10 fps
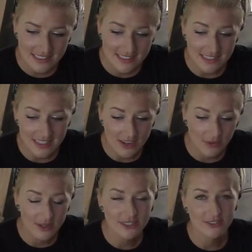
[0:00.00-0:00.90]
is the
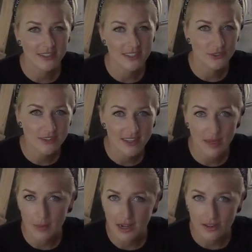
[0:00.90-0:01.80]
original engine that
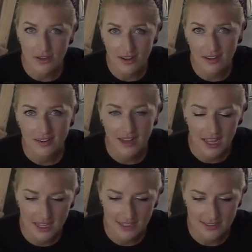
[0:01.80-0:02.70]
came out of the car.
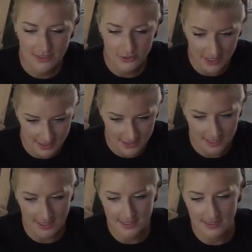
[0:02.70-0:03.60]
Straight
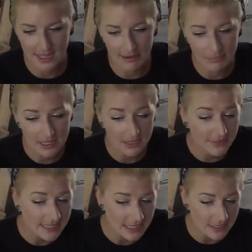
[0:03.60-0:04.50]
six, I believe
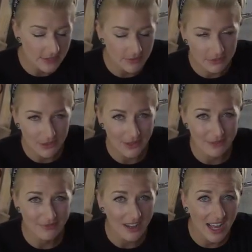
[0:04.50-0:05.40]
it's at
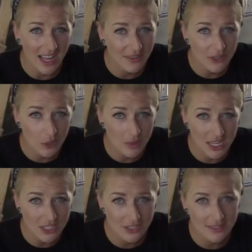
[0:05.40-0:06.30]
235 cubic
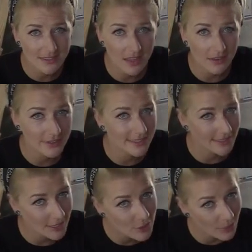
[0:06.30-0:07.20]
inches.
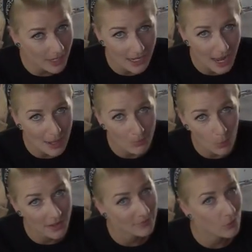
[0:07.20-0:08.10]
Obviously
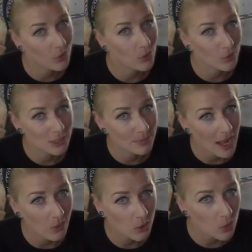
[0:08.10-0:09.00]
29.4
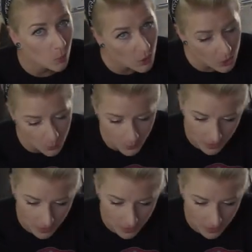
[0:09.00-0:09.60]
horsepower. Woo!